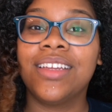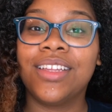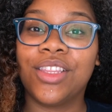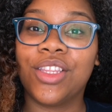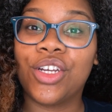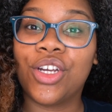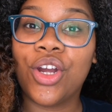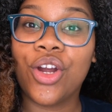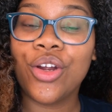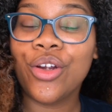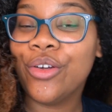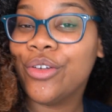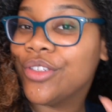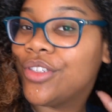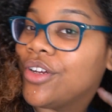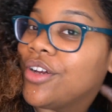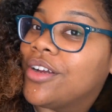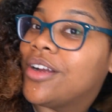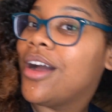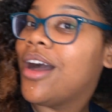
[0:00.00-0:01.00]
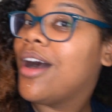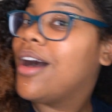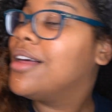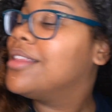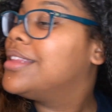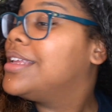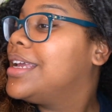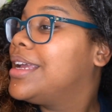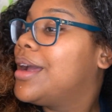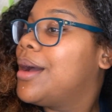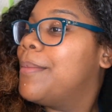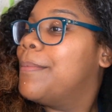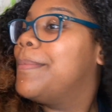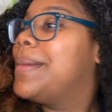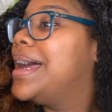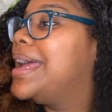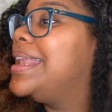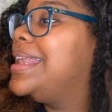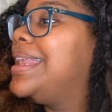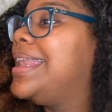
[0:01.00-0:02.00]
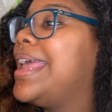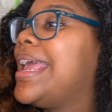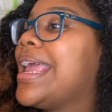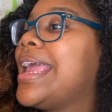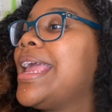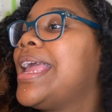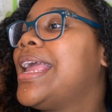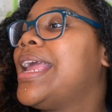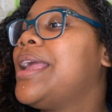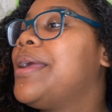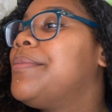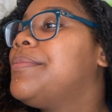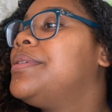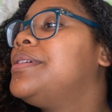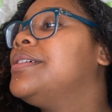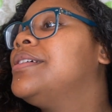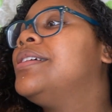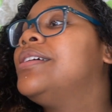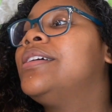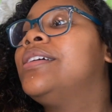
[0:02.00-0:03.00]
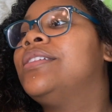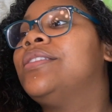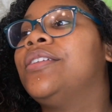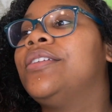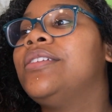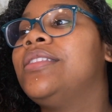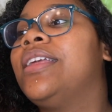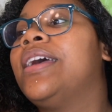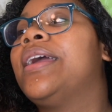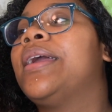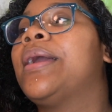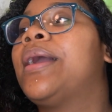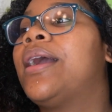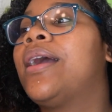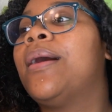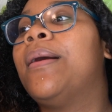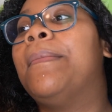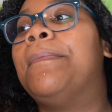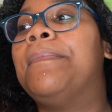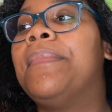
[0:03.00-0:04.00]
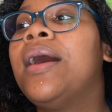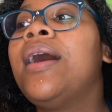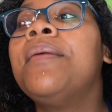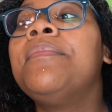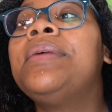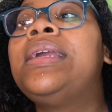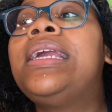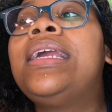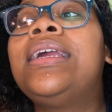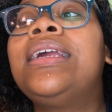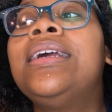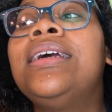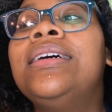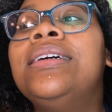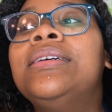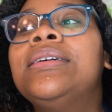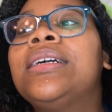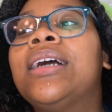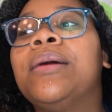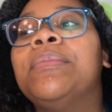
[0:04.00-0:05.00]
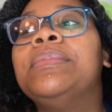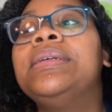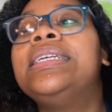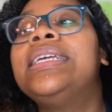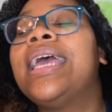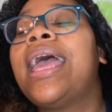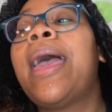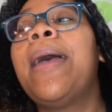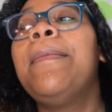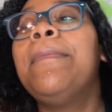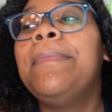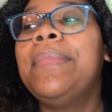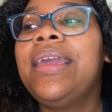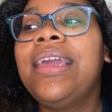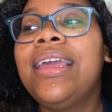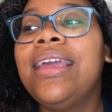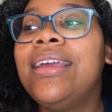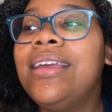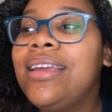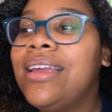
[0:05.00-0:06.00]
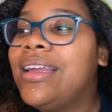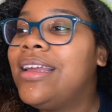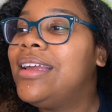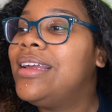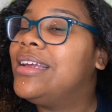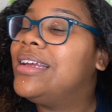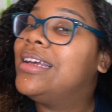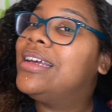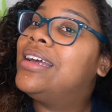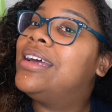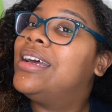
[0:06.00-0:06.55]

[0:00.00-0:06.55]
The curls are calling my name. They're like, mommy, come get me.